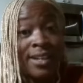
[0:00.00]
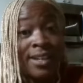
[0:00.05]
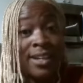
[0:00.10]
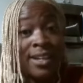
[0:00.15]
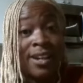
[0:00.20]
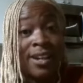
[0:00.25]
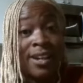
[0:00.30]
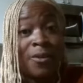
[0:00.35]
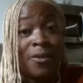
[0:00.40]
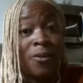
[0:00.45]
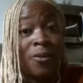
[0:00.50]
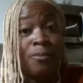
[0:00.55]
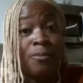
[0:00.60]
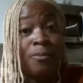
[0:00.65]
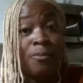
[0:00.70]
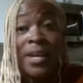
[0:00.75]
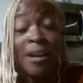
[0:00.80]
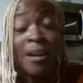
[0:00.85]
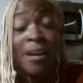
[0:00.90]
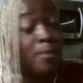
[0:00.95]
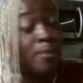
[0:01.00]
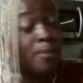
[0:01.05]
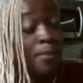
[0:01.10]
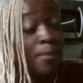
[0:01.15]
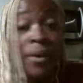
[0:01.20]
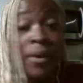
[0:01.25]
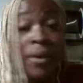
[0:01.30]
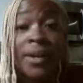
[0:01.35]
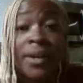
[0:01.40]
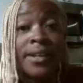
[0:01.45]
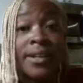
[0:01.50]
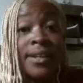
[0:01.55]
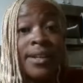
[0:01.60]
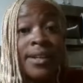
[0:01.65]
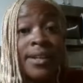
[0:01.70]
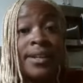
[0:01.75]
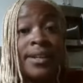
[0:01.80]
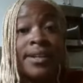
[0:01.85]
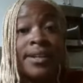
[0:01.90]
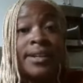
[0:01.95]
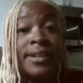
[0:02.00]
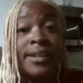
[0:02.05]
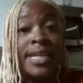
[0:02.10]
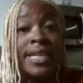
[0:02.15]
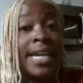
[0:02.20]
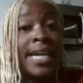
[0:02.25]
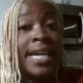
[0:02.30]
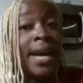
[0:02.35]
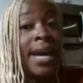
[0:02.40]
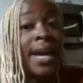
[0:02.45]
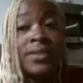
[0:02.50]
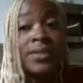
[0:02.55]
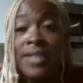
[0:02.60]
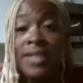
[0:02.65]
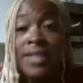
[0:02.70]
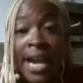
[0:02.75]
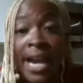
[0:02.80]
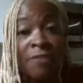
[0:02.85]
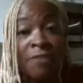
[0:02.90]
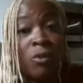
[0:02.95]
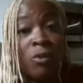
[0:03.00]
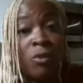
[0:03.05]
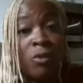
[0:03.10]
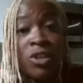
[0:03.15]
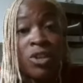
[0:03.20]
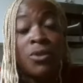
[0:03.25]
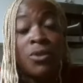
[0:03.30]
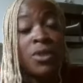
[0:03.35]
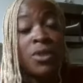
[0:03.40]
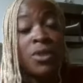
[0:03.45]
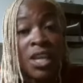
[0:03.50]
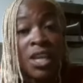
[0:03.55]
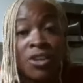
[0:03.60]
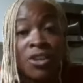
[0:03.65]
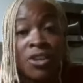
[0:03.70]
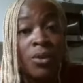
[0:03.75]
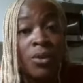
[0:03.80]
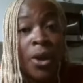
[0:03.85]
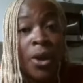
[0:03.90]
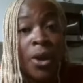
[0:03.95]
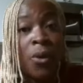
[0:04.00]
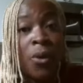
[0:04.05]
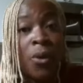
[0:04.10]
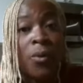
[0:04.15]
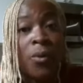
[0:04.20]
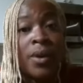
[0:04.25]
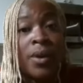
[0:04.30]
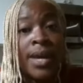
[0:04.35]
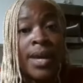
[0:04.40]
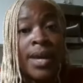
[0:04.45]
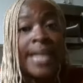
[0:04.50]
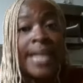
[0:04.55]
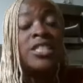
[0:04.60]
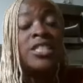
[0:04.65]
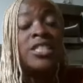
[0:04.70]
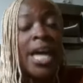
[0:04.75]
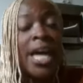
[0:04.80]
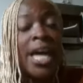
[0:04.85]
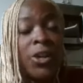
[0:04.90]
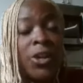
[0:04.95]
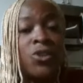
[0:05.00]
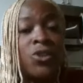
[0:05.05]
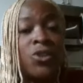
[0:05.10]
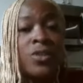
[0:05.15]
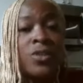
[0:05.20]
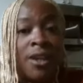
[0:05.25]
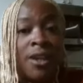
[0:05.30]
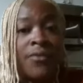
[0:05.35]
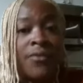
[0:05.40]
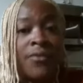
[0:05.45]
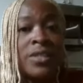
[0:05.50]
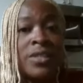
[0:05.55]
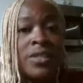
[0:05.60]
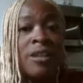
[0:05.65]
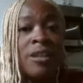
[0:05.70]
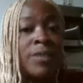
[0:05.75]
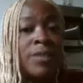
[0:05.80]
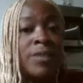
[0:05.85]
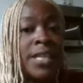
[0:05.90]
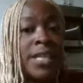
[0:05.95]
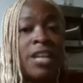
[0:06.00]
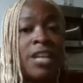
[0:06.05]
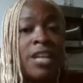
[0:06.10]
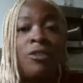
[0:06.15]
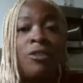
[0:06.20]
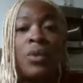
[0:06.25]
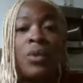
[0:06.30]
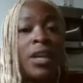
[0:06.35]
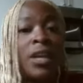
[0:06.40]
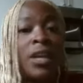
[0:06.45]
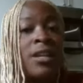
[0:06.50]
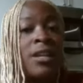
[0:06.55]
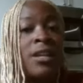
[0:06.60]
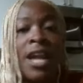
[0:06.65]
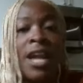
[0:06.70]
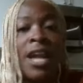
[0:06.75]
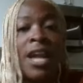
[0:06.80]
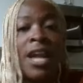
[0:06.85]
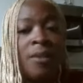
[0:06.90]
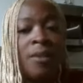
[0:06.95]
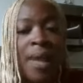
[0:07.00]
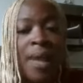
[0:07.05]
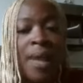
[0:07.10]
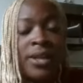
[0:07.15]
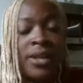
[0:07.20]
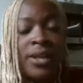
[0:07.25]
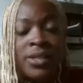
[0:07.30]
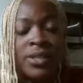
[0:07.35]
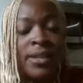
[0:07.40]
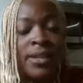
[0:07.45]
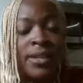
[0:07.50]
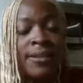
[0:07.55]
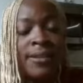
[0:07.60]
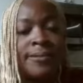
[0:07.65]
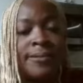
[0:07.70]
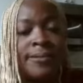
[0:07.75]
you know, pick up a book, mm-hmm. get outside of what you think you know and challenge yourself to something that you would can never imagine